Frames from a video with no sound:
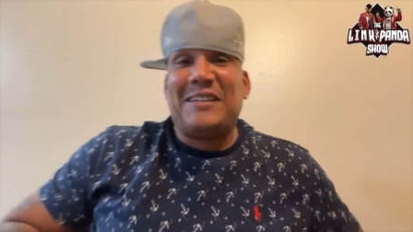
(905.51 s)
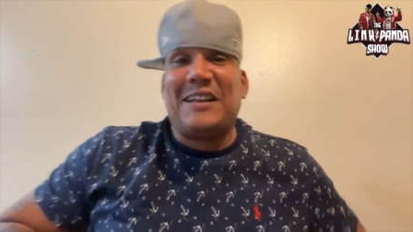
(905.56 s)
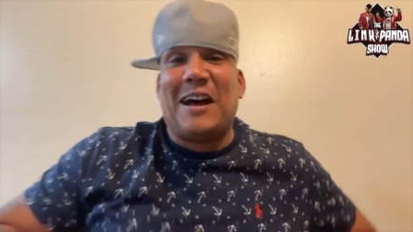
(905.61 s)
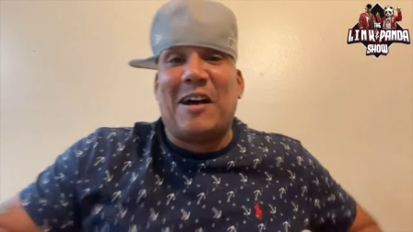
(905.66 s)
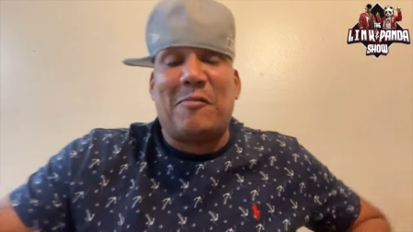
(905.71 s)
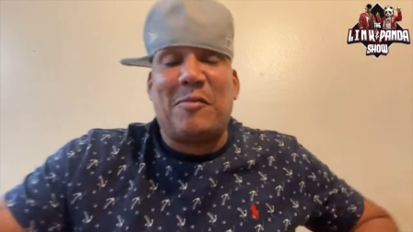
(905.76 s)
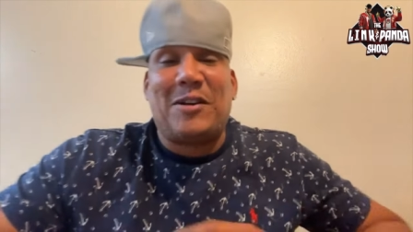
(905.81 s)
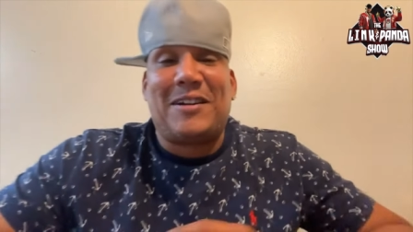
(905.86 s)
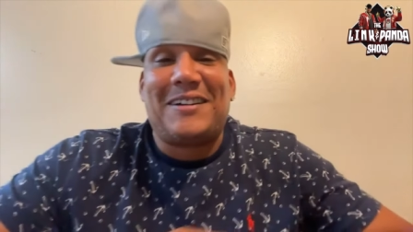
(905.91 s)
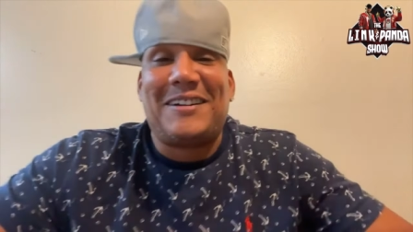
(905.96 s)

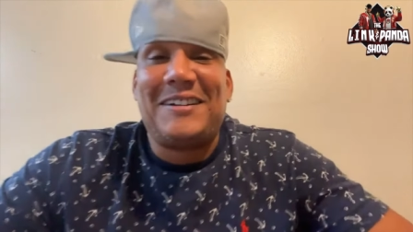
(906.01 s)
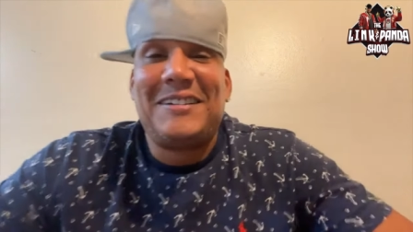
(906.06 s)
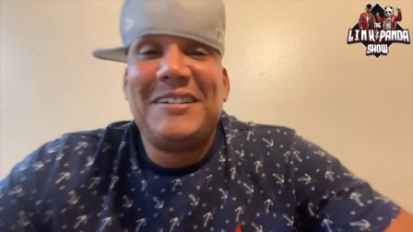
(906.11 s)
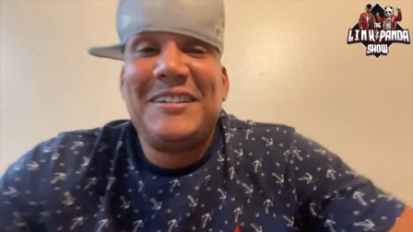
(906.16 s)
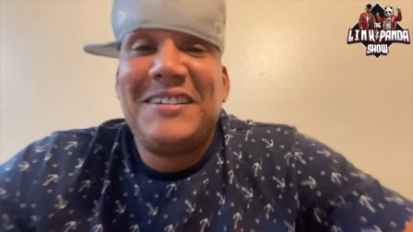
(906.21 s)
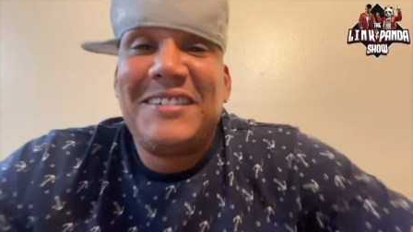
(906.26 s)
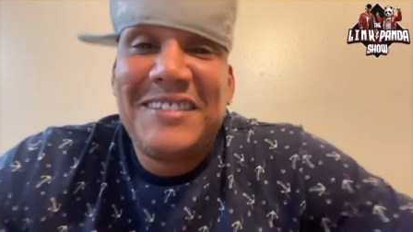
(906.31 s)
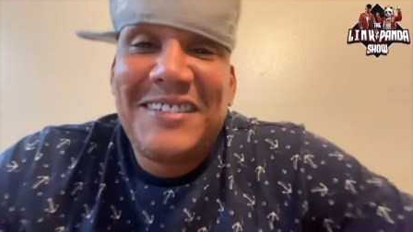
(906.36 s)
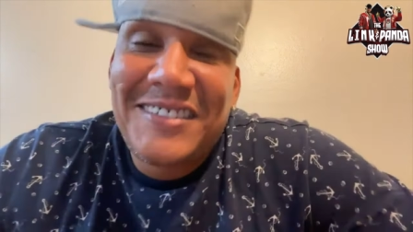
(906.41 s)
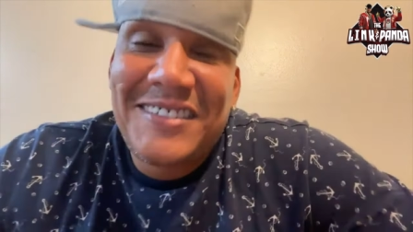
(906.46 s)
Nah, but uh,
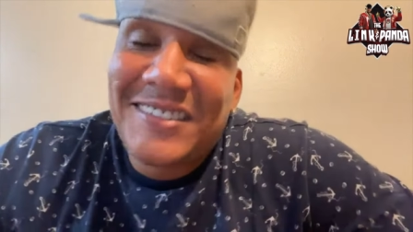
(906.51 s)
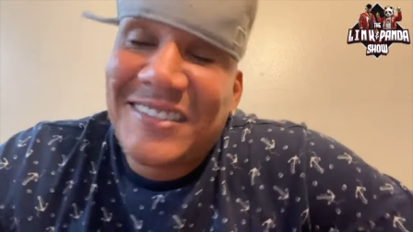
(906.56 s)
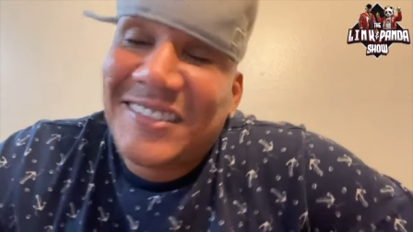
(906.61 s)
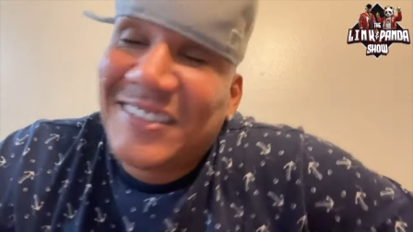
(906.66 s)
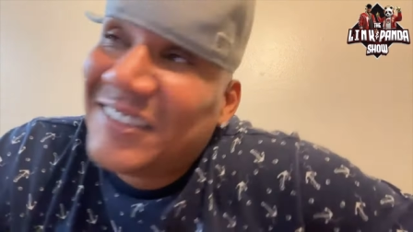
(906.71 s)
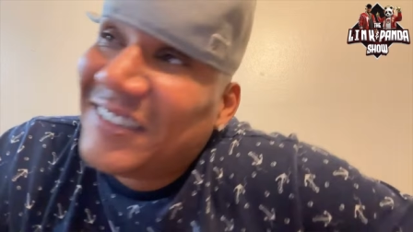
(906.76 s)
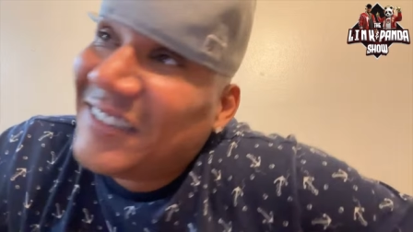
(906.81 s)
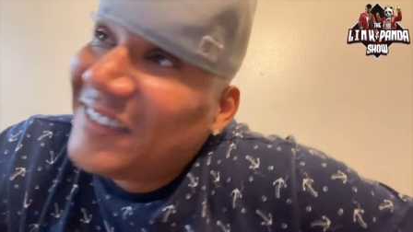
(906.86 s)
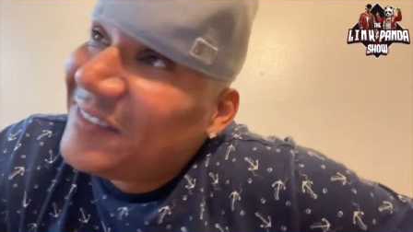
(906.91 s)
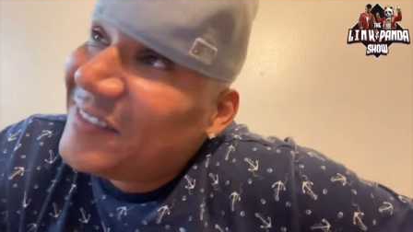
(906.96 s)

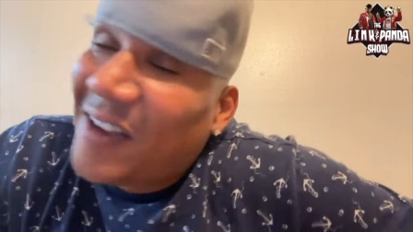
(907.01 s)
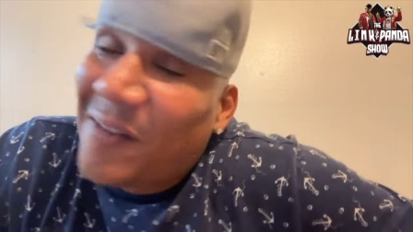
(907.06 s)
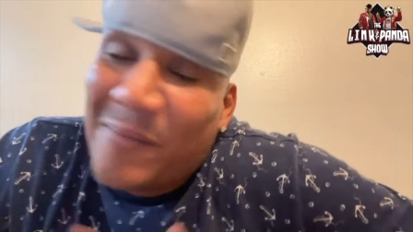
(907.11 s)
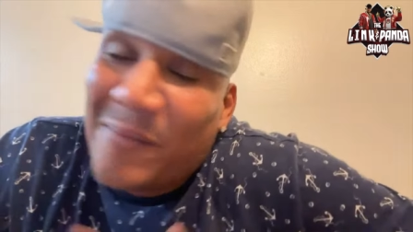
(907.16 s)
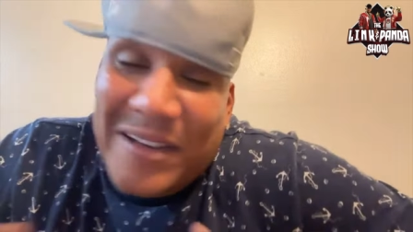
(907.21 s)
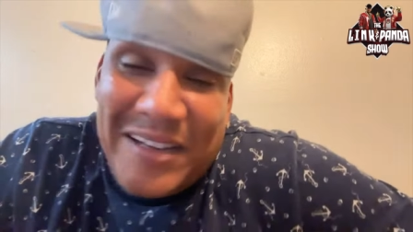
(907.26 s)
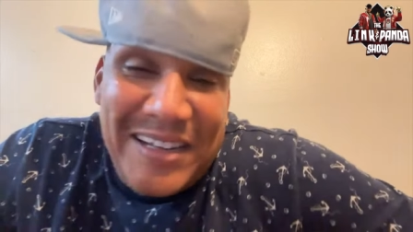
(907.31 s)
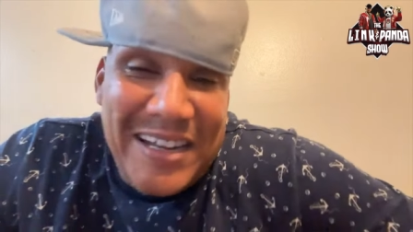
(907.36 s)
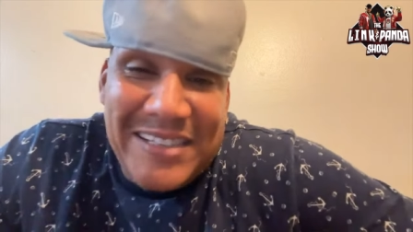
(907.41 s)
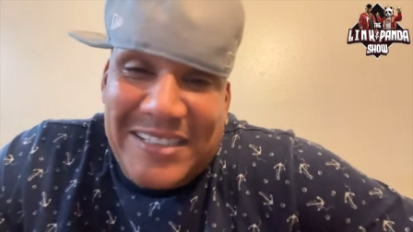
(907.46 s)

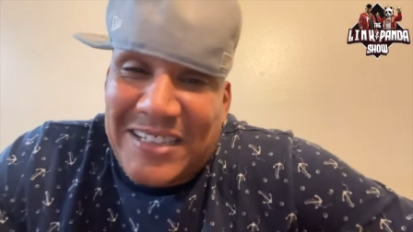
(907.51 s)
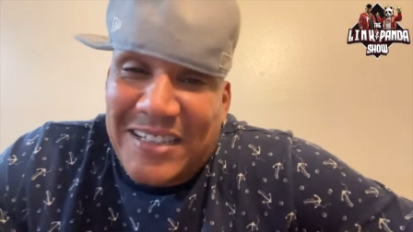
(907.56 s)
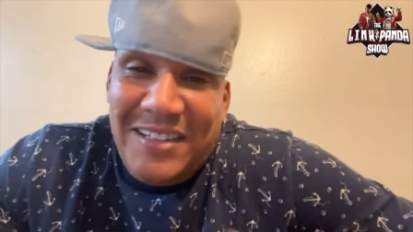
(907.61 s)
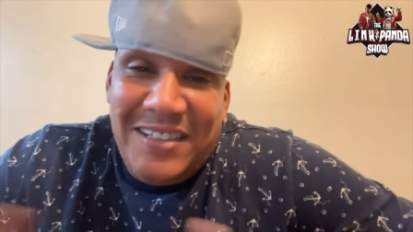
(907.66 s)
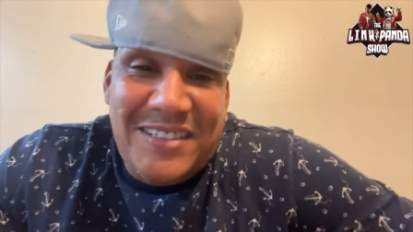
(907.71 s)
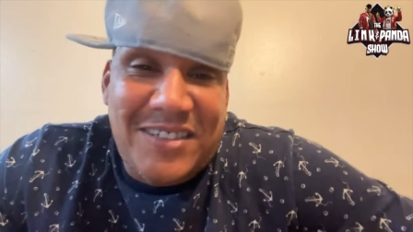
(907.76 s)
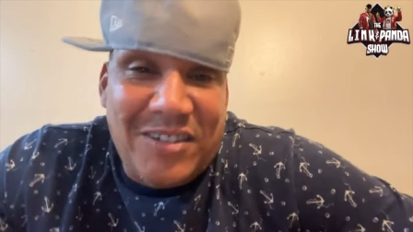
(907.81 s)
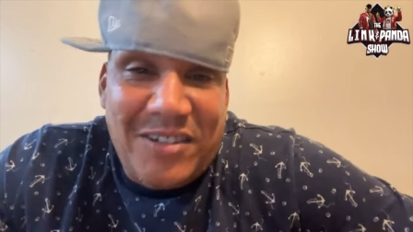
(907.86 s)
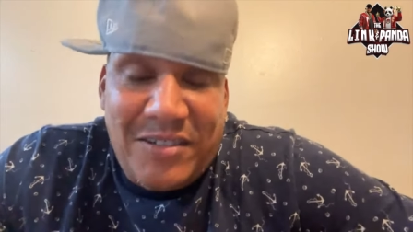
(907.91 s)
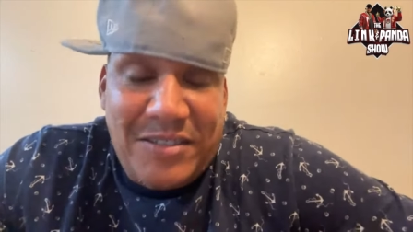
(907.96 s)
I mean,
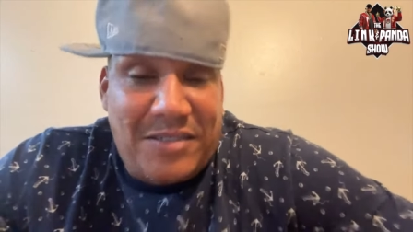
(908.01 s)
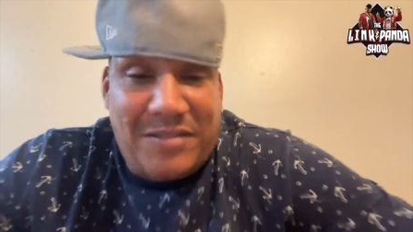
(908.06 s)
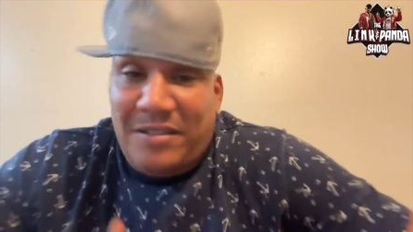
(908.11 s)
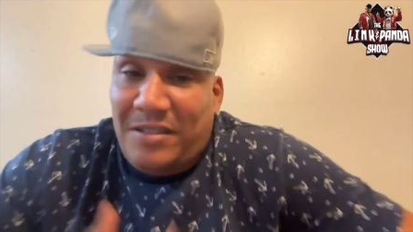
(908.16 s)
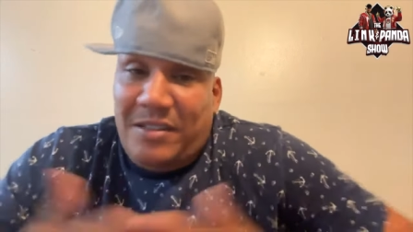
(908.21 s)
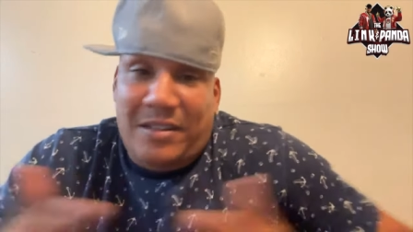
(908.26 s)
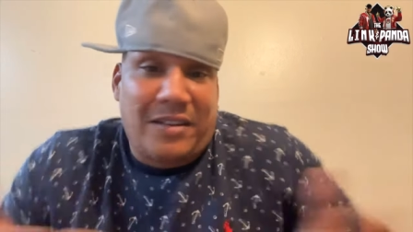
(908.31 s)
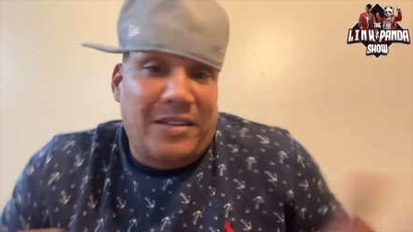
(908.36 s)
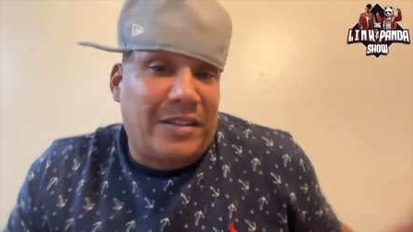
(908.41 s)
listen, it's, it's,